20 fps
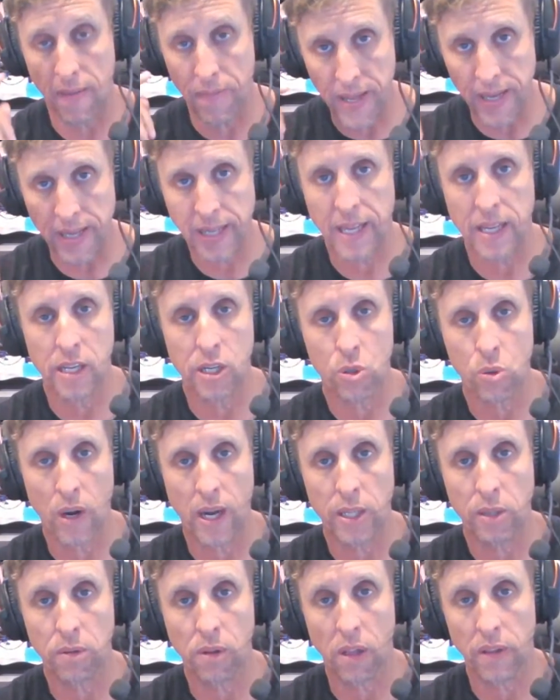and then get your
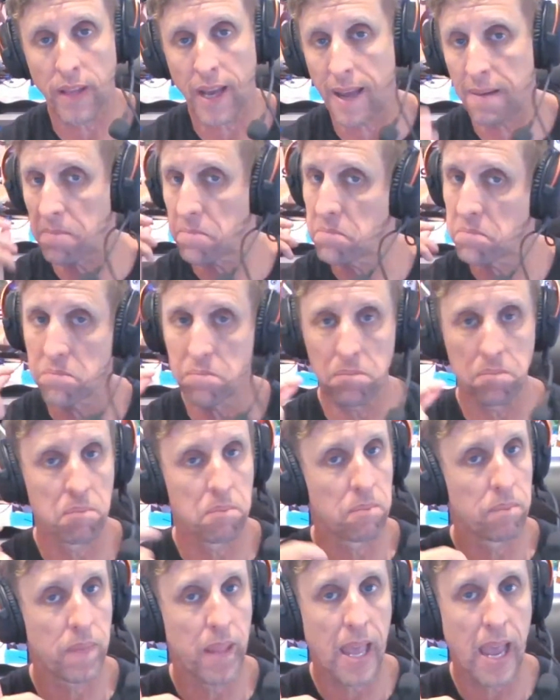trade like that.
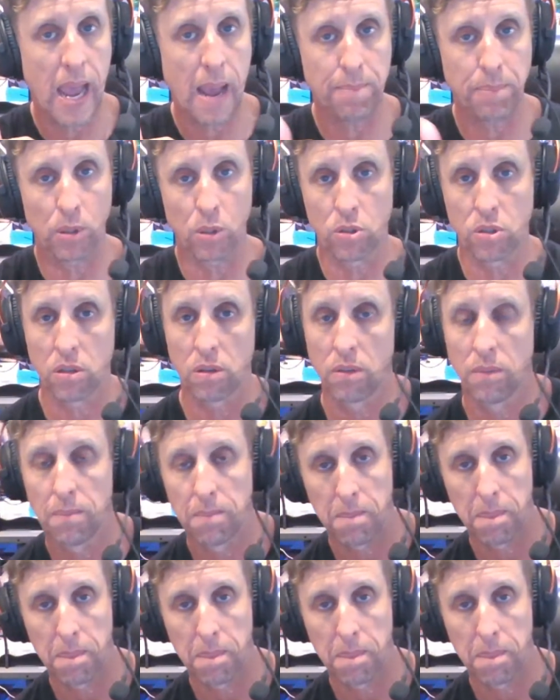Apples.